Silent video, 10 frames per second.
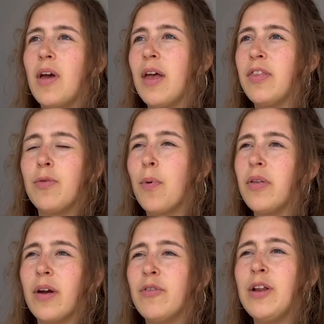At this point,
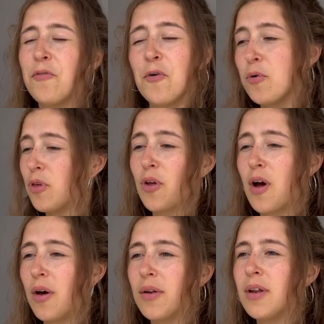I really focused
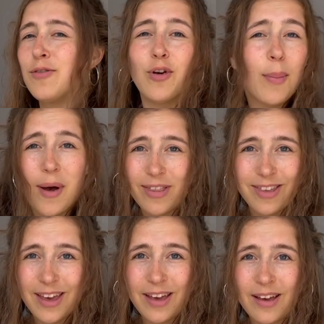on job
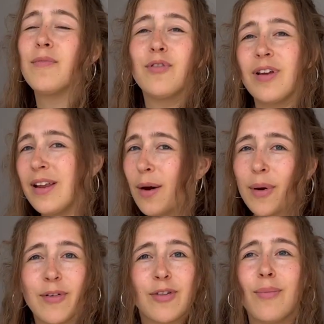hunting, sending out my
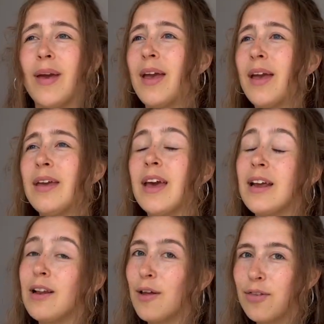resume,
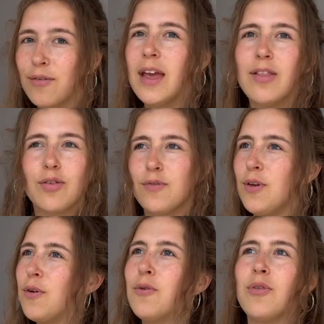getting lots of
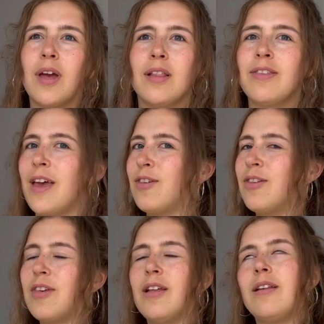interviews and
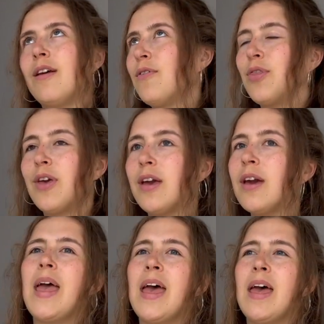tests and everything,
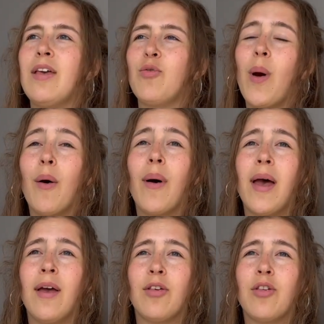as well
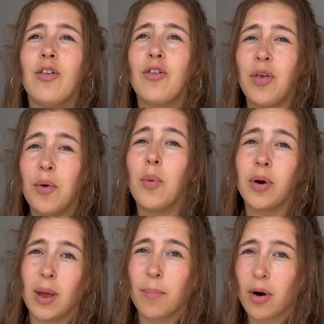as still
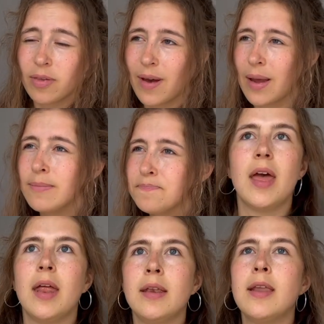working part-time.
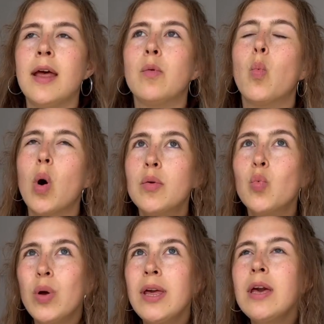And then 1
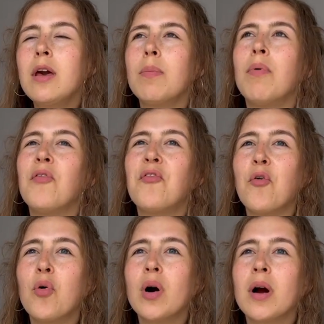week
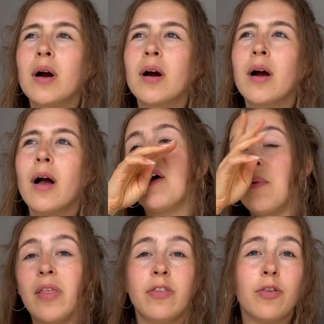before I
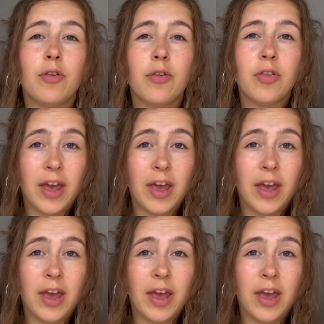went to